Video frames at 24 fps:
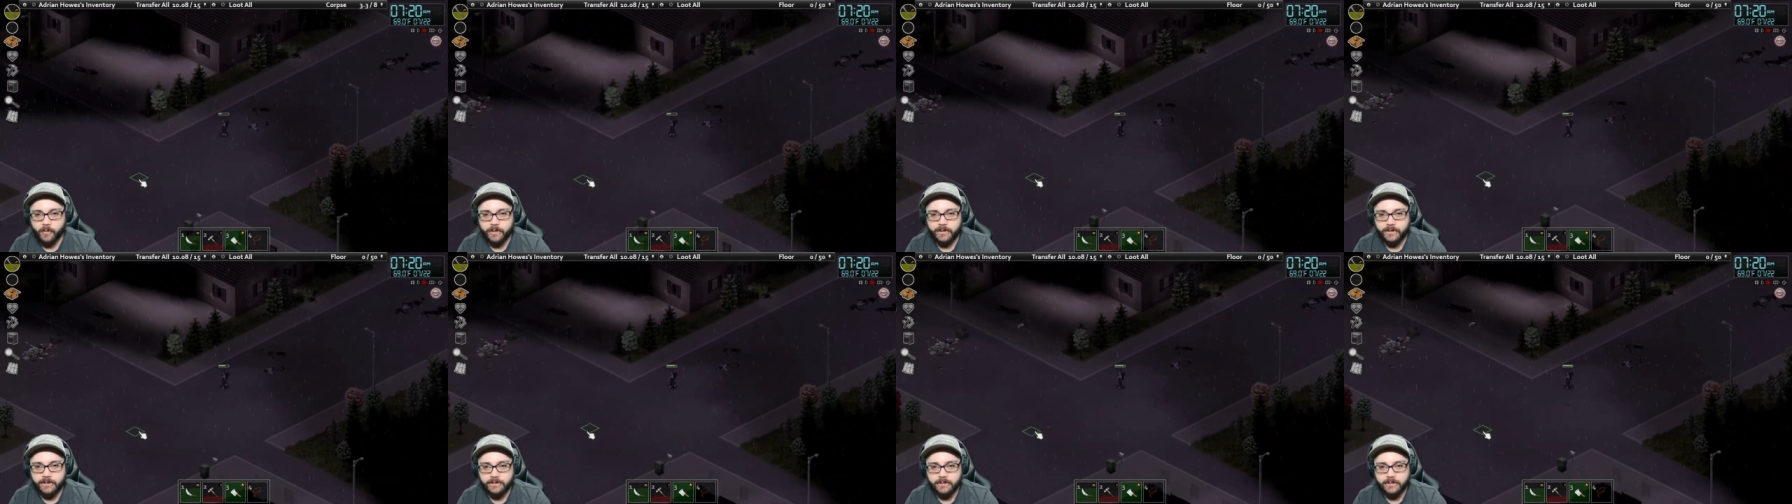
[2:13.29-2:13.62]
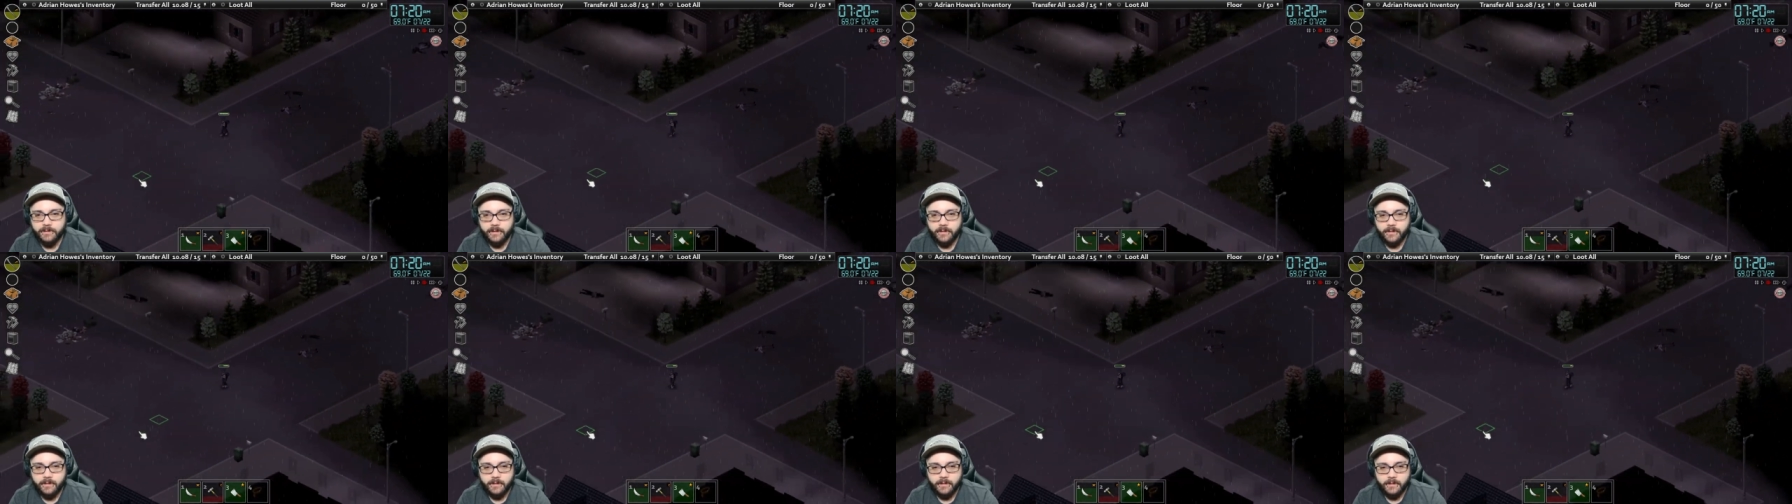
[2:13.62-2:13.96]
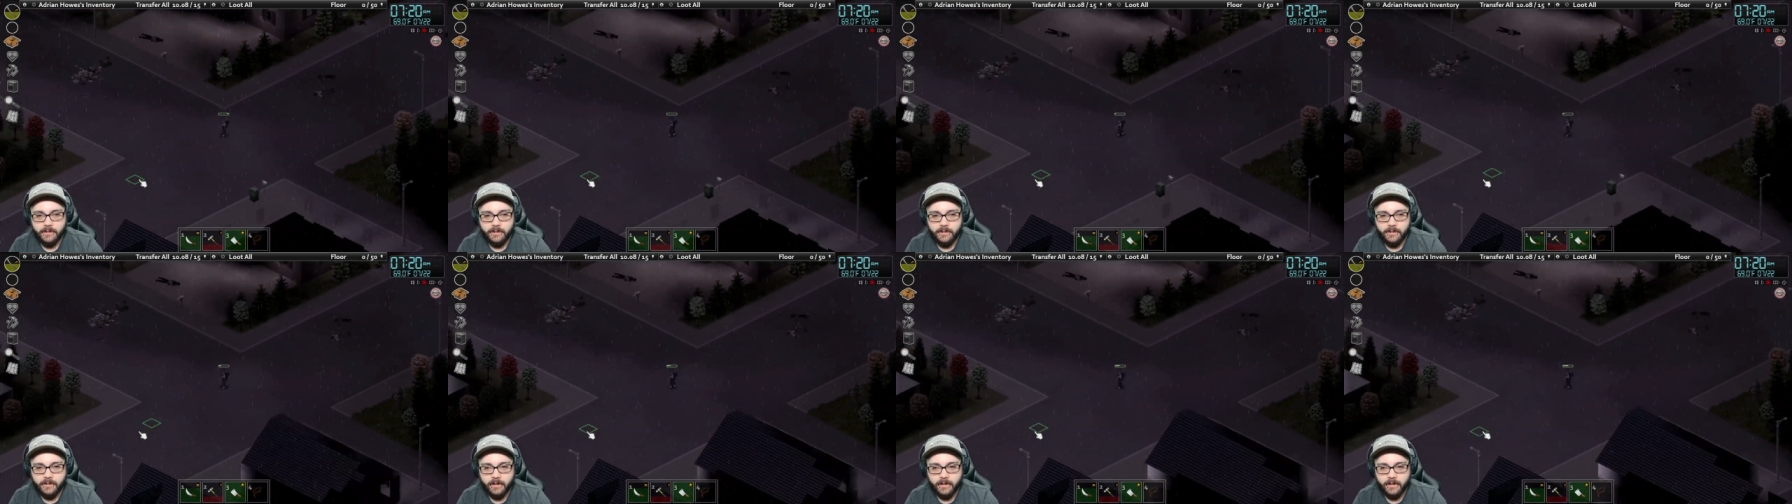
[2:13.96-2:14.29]
one,
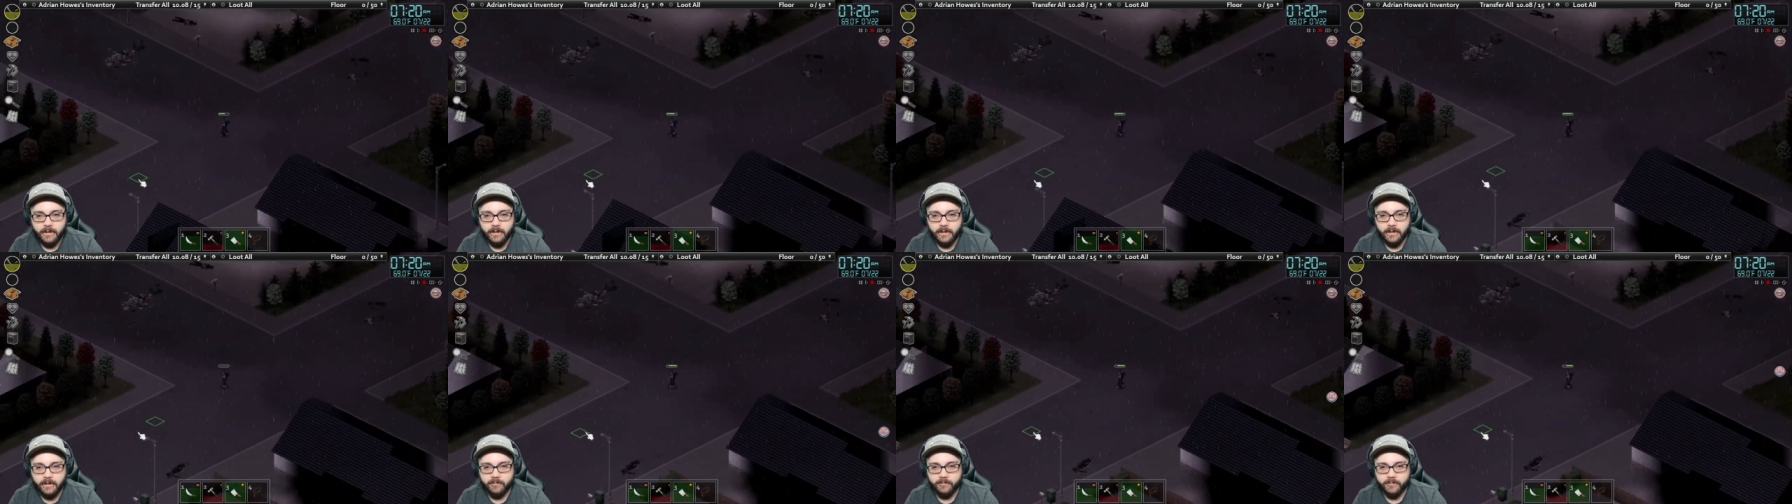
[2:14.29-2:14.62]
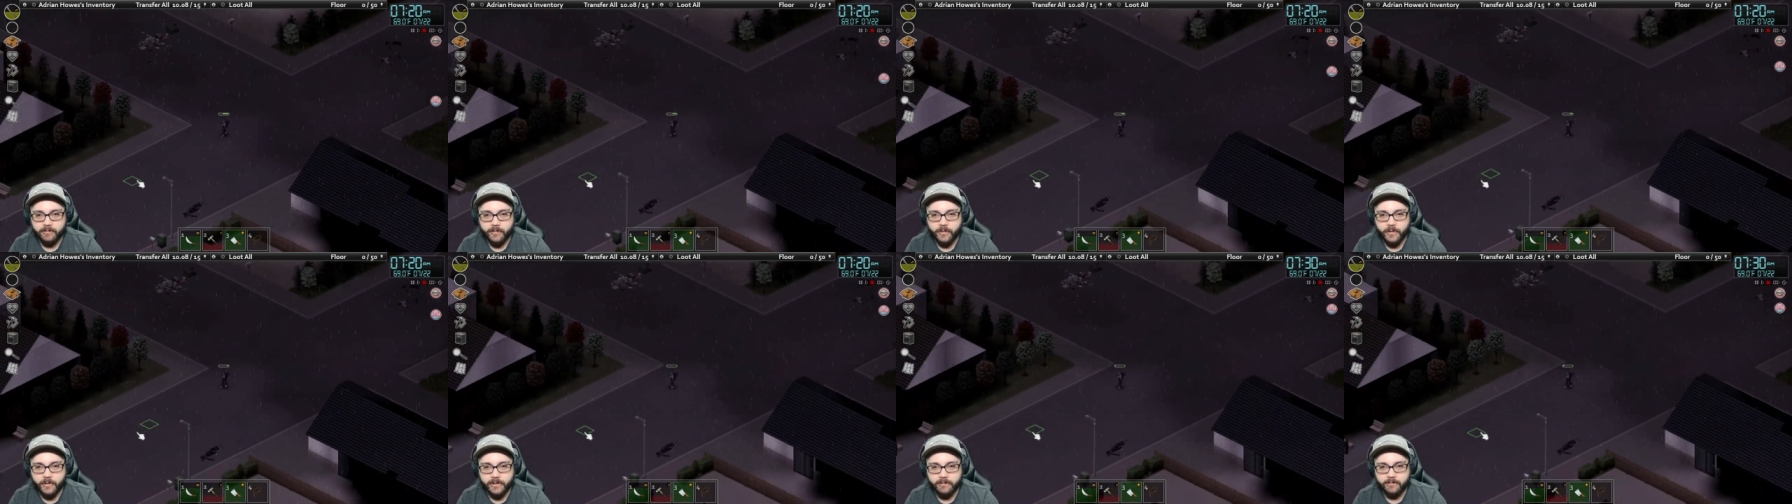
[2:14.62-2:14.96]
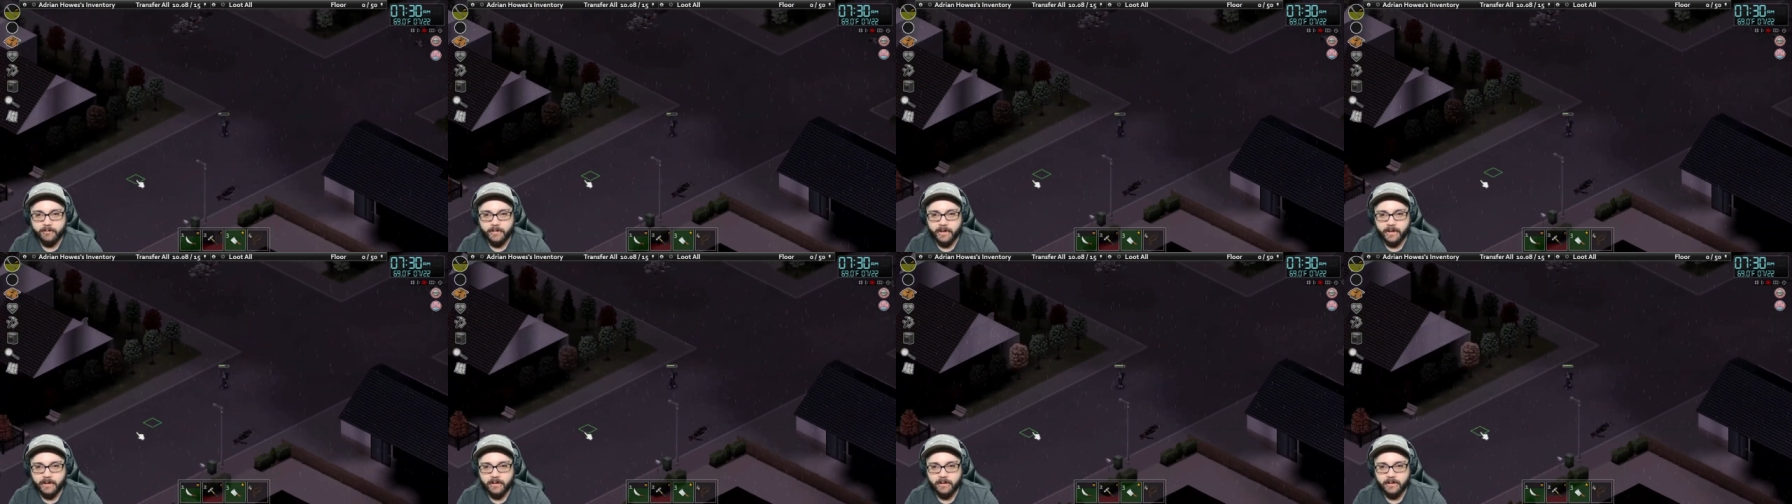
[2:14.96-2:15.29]
and put it
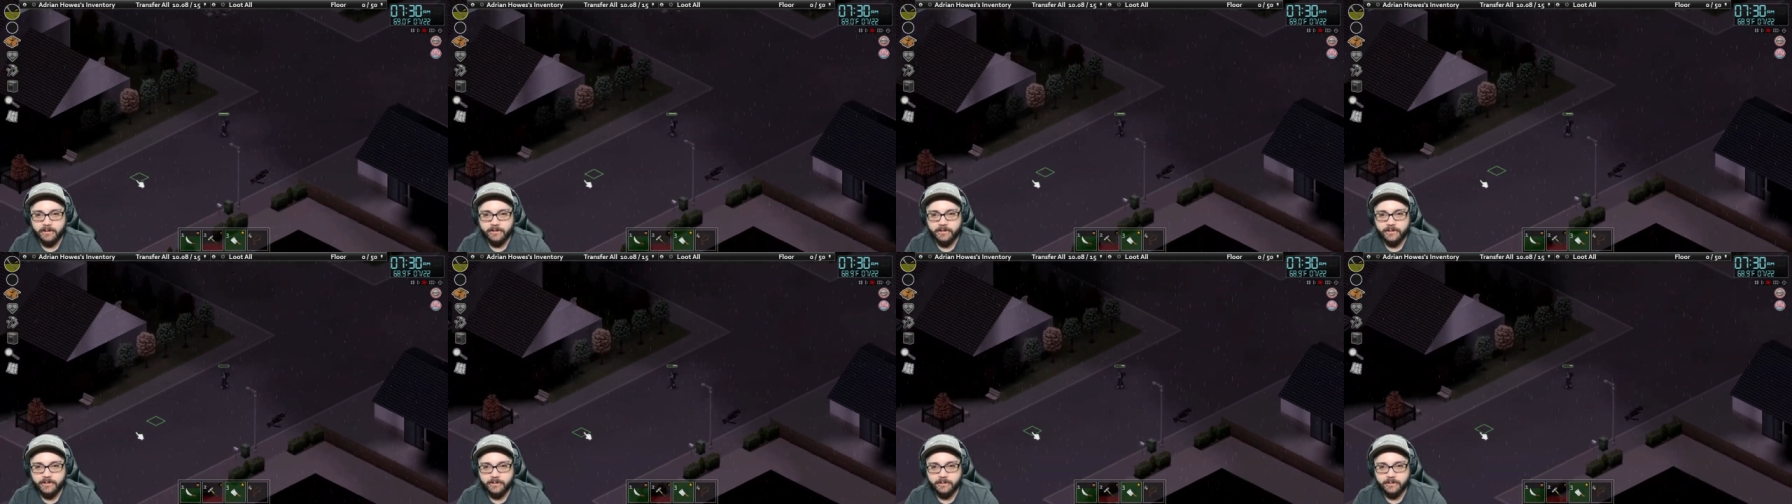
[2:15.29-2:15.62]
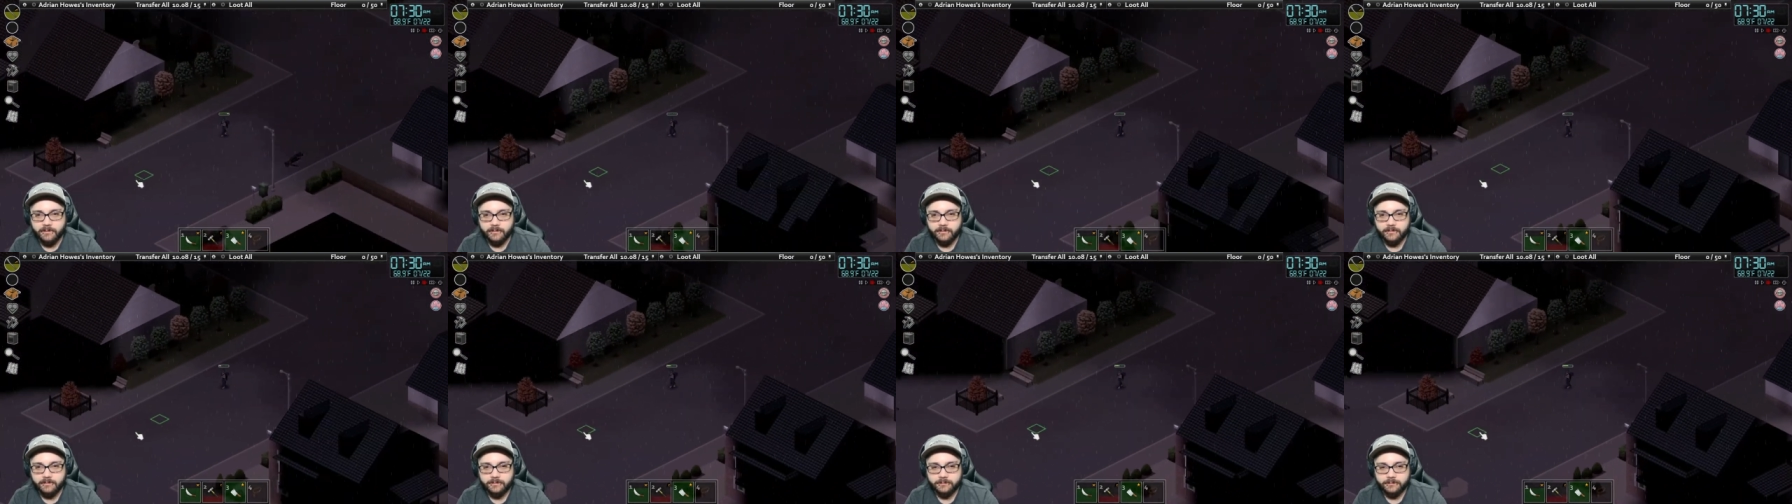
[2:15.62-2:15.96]
in my kitchen.